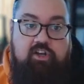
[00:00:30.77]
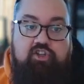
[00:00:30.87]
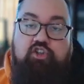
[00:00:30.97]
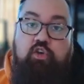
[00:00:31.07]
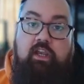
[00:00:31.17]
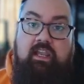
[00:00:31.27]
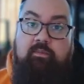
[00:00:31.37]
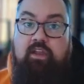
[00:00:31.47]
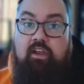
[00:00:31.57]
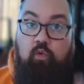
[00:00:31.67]
just so you can keep
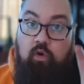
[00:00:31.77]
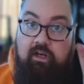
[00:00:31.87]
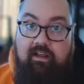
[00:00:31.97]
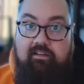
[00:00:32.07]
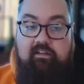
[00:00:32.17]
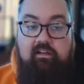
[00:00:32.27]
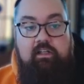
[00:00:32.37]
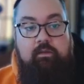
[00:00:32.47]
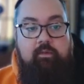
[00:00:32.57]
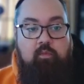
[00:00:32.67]
things organized a
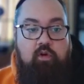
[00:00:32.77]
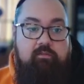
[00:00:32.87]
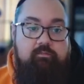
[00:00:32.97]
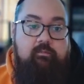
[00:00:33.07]
little bit more.